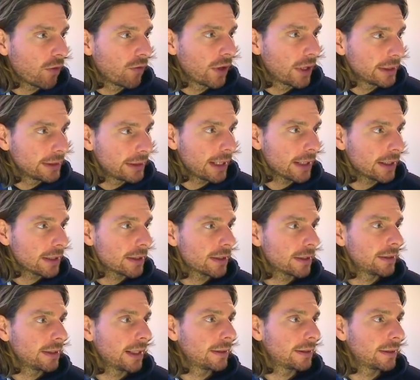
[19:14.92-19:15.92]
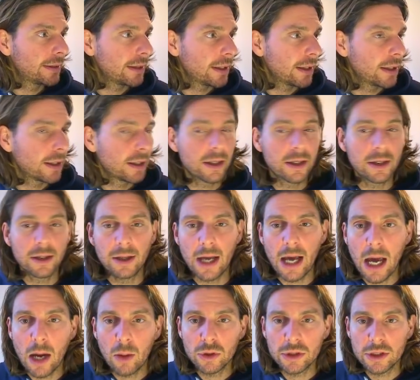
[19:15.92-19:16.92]
things that
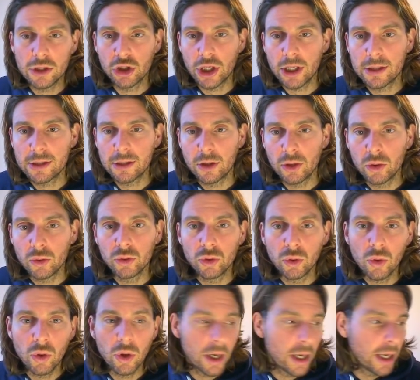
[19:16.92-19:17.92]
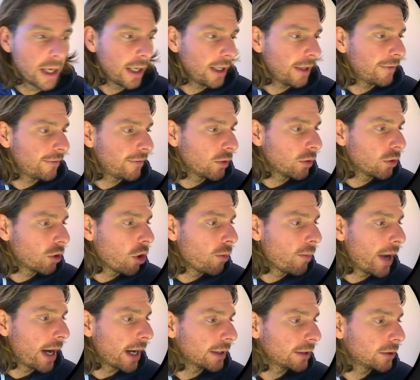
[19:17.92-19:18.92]
I would suggest you do. If you go
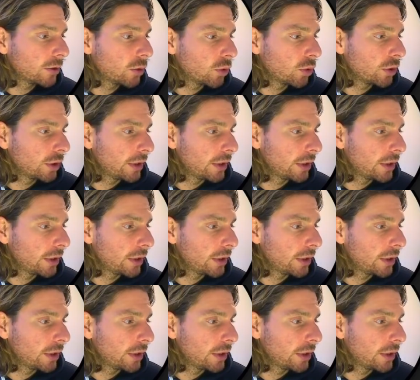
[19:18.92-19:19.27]
back to